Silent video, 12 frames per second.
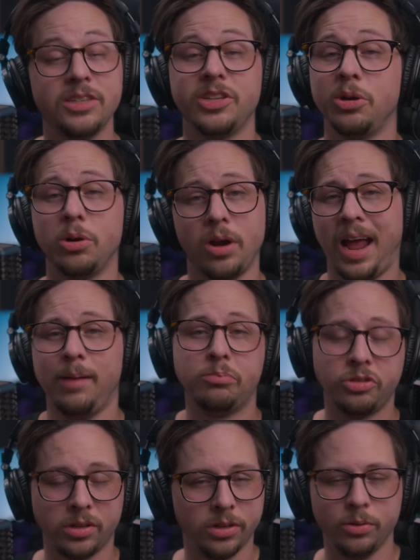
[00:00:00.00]
there are
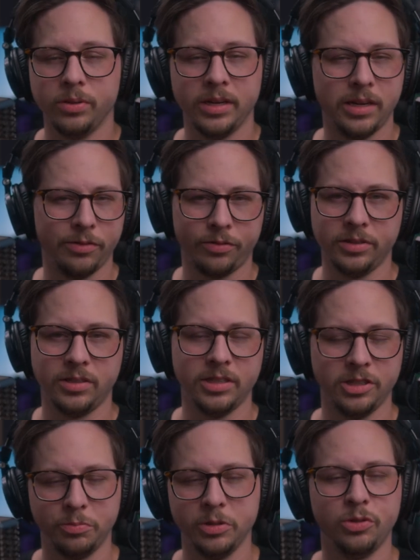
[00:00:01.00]
absolutely
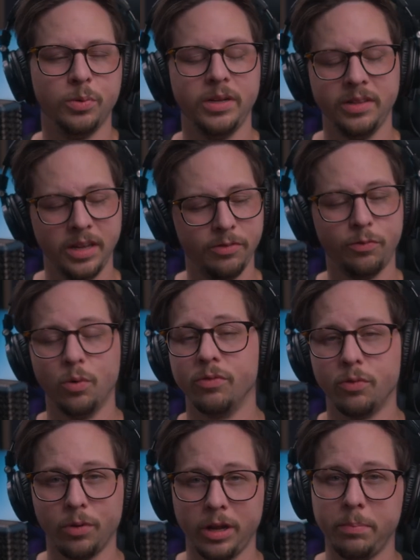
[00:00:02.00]
differences between the 440